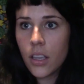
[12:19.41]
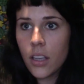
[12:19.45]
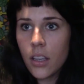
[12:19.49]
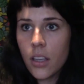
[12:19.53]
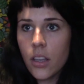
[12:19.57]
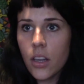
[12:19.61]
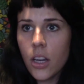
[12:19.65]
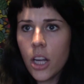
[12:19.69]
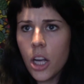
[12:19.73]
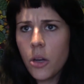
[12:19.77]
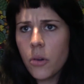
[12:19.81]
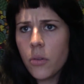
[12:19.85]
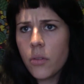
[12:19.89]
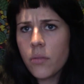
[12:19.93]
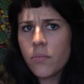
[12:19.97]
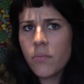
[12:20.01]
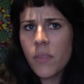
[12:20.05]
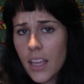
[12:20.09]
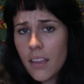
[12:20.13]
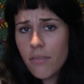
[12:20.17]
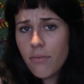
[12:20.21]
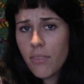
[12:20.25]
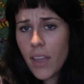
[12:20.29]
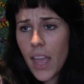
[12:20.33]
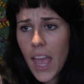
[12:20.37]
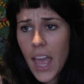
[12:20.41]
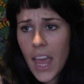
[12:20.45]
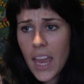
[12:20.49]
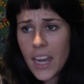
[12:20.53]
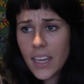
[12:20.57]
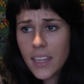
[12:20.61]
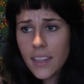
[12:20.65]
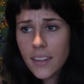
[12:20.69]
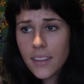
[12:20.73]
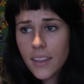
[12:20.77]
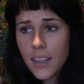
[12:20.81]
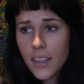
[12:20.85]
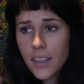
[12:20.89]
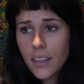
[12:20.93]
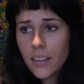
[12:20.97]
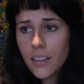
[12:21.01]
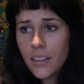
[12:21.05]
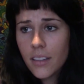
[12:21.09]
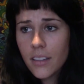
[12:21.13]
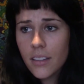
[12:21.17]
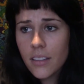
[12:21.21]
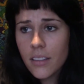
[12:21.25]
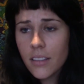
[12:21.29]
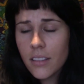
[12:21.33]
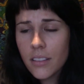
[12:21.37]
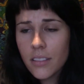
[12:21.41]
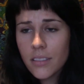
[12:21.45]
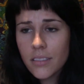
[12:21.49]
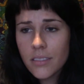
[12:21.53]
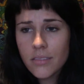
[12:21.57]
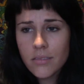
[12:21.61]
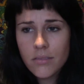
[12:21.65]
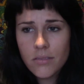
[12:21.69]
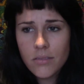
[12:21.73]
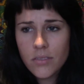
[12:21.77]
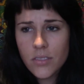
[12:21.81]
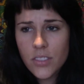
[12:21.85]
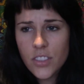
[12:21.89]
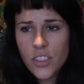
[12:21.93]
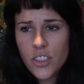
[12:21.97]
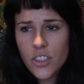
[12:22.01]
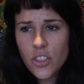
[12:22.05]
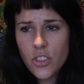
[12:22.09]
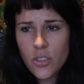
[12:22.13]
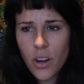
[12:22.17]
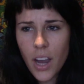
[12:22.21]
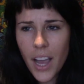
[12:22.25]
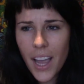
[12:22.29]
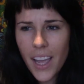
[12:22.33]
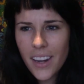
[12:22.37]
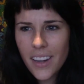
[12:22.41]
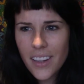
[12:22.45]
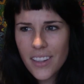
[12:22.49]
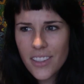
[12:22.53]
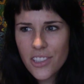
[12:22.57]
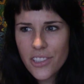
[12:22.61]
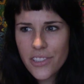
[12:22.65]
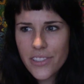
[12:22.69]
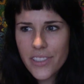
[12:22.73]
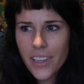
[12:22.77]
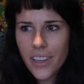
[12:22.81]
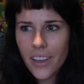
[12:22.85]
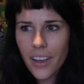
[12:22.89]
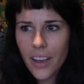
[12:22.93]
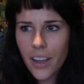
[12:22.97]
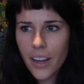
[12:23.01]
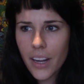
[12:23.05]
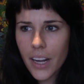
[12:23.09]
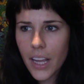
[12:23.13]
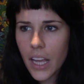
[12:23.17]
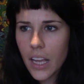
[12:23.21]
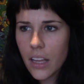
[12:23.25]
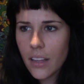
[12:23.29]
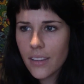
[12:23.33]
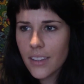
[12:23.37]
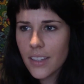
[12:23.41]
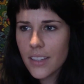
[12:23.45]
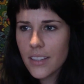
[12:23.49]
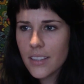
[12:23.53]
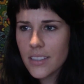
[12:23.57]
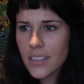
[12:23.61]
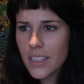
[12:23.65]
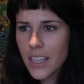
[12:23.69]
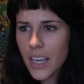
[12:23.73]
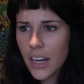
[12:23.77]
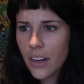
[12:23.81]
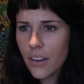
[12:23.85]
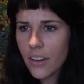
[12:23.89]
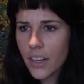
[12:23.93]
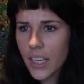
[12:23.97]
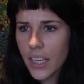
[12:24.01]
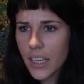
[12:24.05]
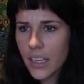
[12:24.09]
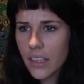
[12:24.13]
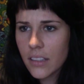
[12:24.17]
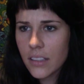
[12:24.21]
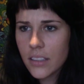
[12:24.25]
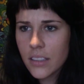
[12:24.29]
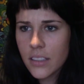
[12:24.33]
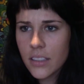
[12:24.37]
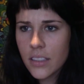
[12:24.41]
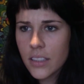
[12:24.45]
You know, if anything, try to just cut out the dairy.